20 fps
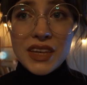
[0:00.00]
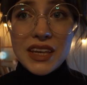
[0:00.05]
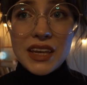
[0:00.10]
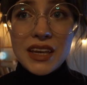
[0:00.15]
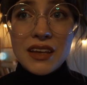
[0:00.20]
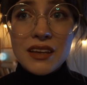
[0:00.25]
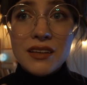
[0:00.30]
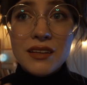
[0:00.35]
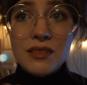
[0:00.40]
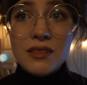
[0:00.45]

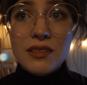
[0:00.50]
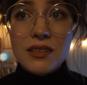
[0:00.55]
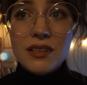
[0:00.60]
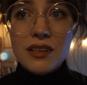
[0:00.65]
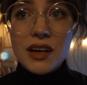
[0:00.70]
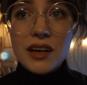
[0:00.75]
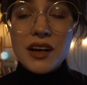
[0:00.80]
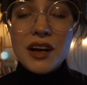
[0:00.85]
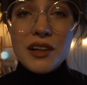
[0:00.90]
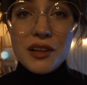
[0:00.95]
in
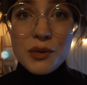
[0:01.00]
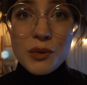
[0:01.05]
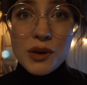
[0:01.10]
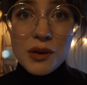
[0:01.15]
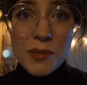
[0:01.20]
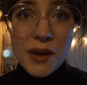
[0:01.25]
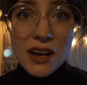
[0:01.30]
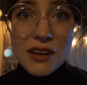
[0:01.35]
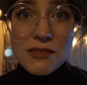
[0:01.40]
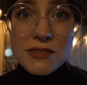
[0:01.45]
a colorwork
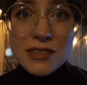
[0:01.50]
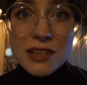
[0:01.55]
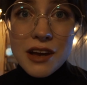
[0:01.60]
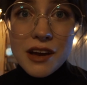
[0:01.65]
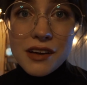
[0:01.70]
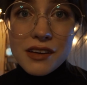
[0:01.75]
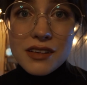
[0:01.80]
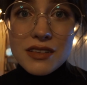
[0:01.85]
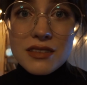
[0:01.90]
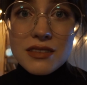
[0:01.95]
pair of
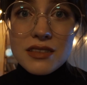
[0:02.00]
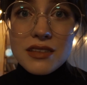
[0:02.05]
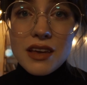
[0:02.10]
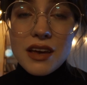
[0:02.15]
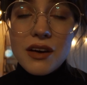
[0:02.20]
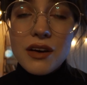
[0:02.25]
socks,